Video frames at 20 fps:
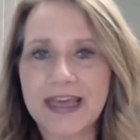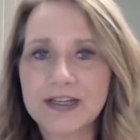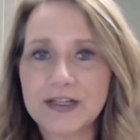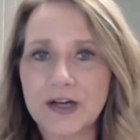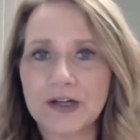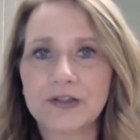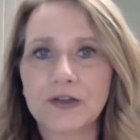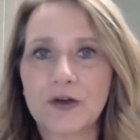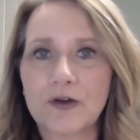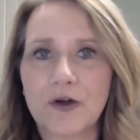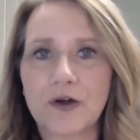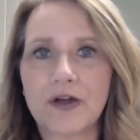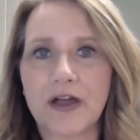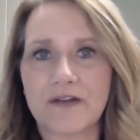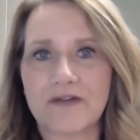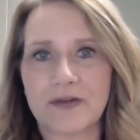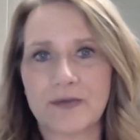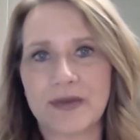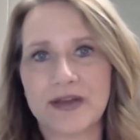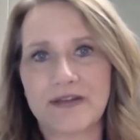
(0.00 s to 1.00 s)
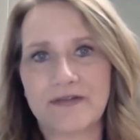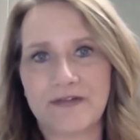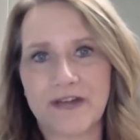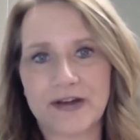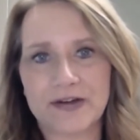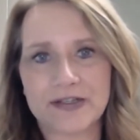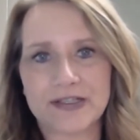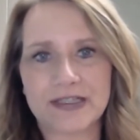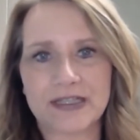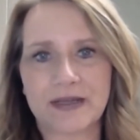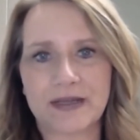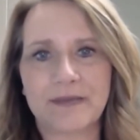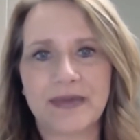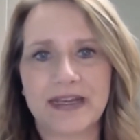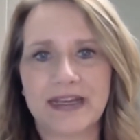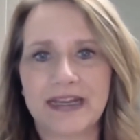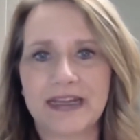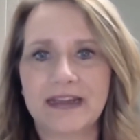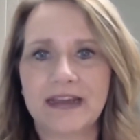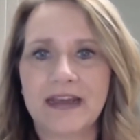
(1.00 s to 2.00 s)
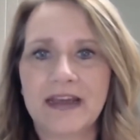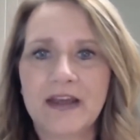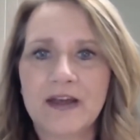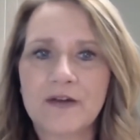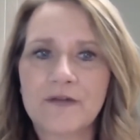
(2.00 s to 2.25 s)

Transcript: and our Local Government Affairs Committee